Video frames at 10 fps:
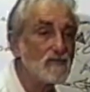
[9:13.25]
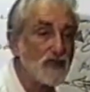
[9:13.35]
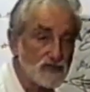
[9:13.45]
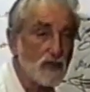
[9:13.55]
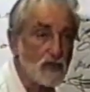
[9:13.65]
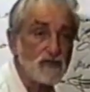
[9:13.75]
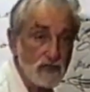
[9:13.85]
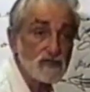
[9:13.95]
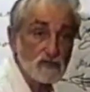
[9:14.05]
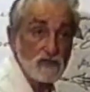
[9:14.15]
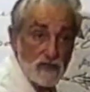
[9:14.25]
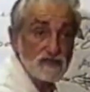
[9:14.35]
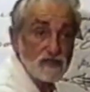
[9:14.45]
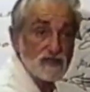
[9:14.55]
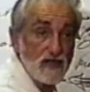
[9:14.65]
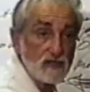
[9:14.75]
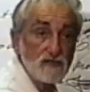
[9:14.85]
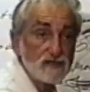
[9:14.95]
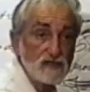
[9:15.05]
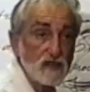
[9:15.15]
That's right. It is. That's
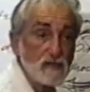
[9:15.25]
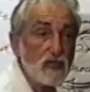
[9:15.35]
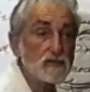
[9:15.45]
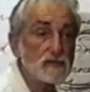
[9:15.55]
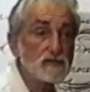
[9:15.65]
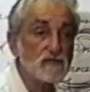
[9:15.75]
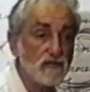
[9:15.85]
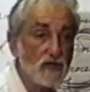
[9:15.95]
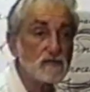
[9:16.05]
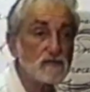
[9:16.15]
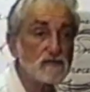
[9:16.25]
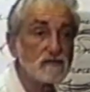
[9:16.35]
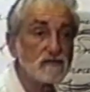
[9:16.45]
exactly the same language. Fountain.